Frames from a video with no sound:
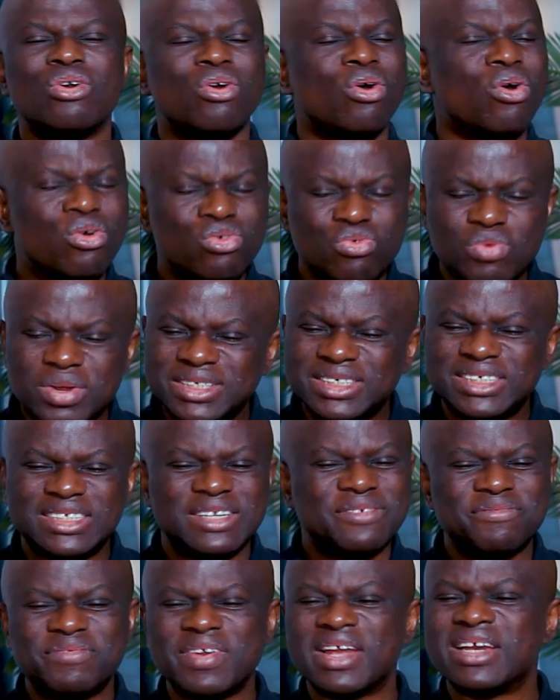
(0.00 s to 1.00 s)
Always
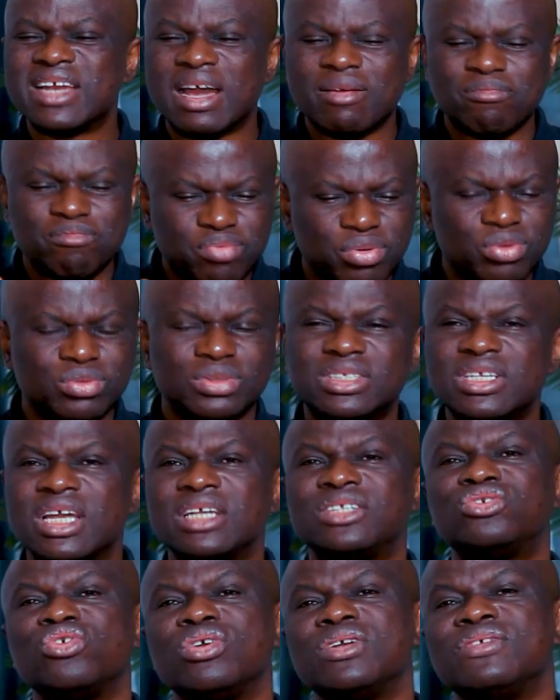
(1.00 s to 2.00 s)
defend and
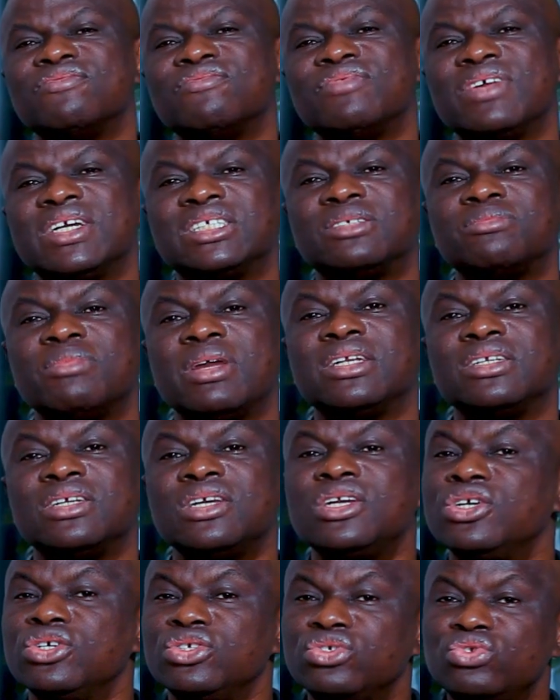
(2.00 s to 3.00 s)
protect your investment.
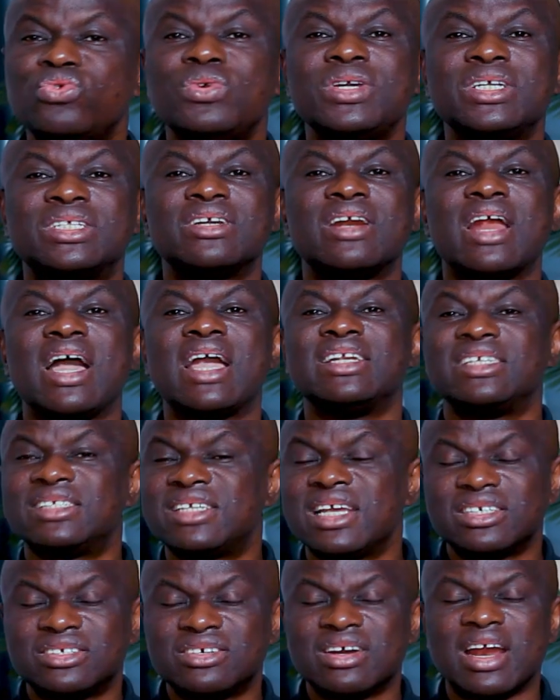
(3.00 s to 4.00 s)
Do it right,
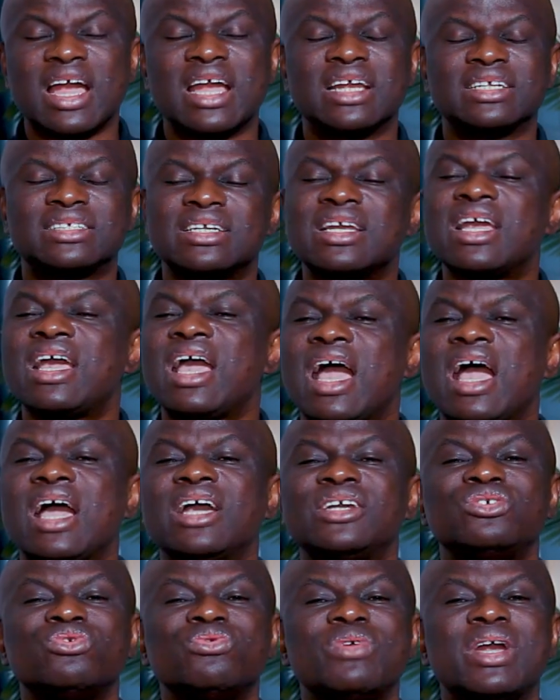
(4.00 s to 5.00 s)
date right,
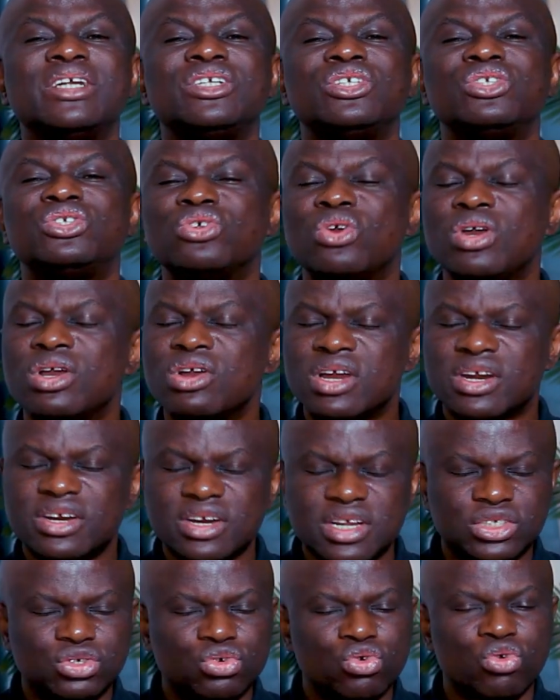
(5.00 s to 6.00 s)
and you enjoy
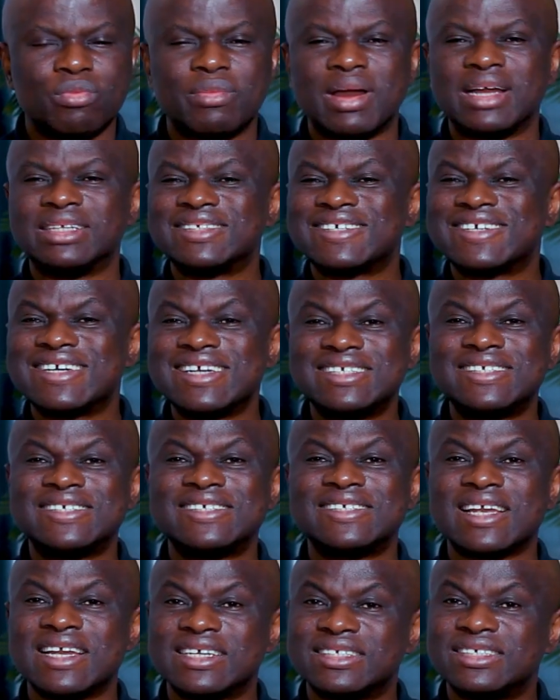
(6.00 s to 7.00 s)
great romance, great
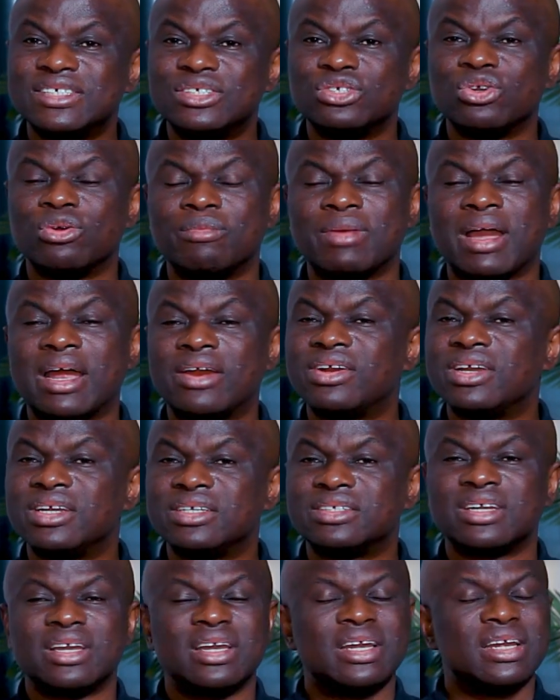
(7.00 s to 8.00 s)
sex in your marriage
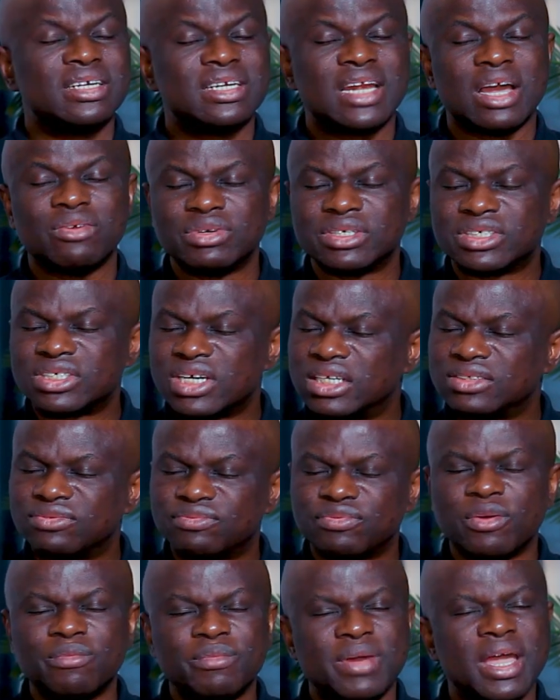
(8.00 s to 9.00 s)
that will
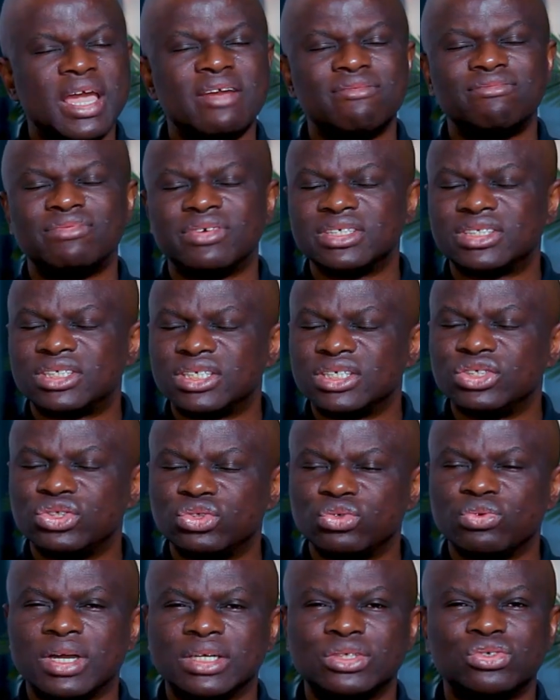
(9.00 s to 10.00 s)
transform everything
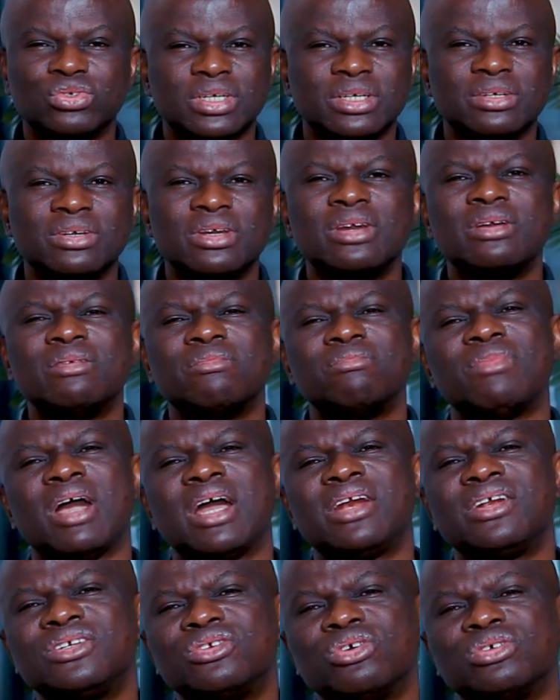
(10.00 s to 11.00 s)
you are doing.
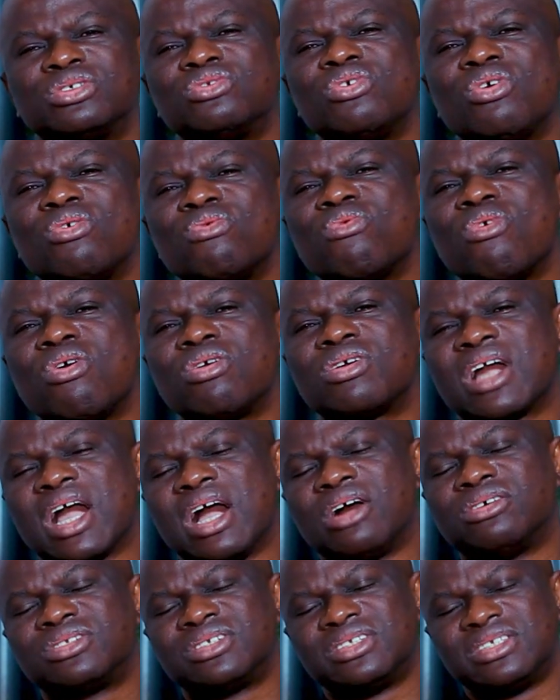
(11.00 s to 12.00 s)
Marriage does not work
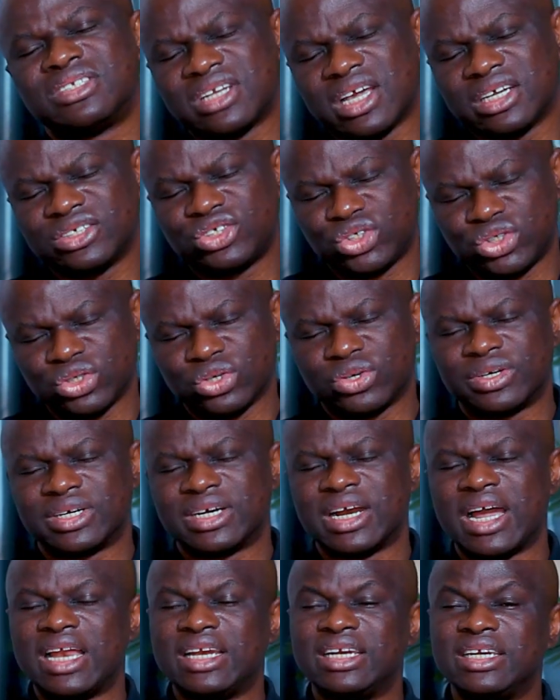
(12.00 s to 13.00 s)
out
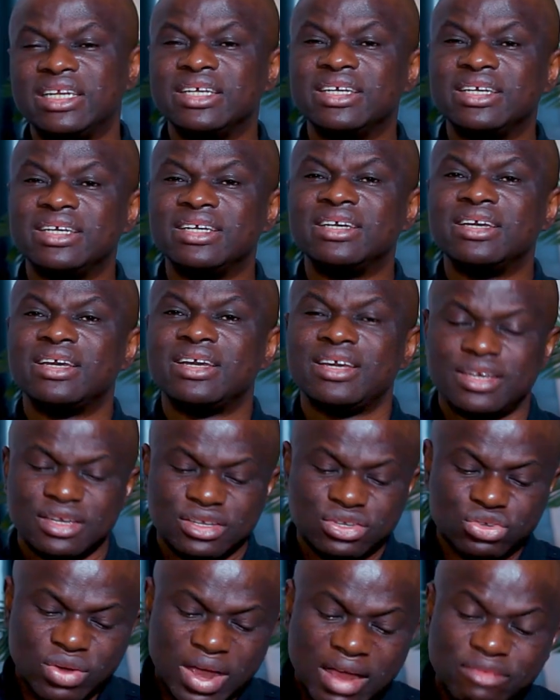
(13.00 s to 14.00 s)
naturally.
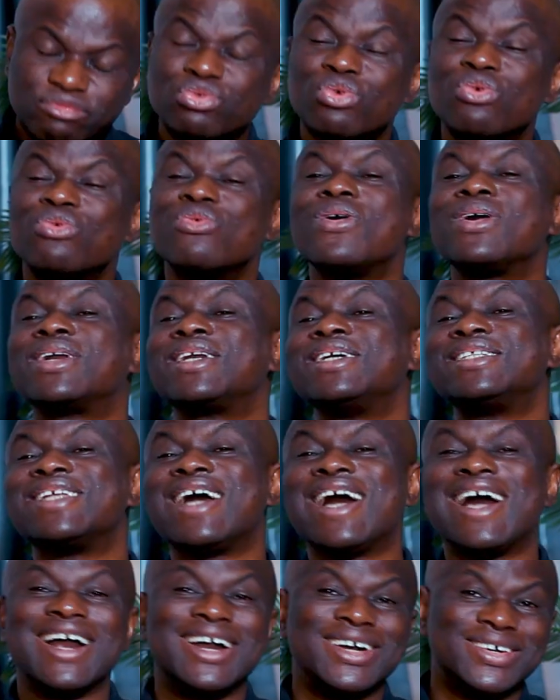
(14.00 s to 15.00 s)
You have to work it
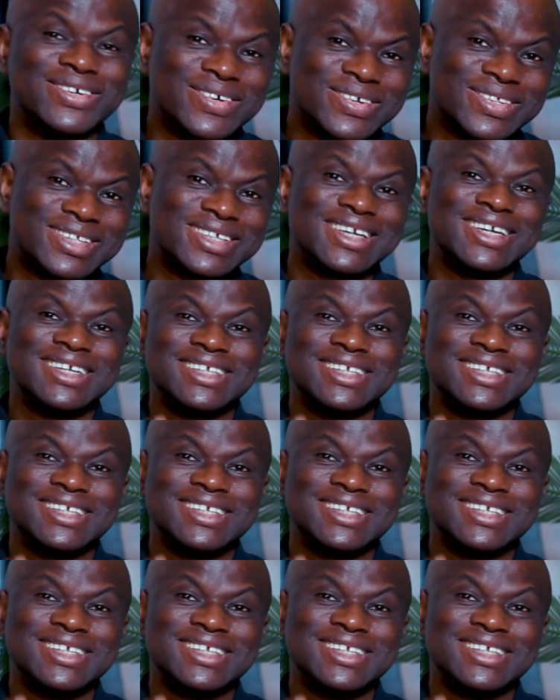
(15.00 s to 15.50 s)
out.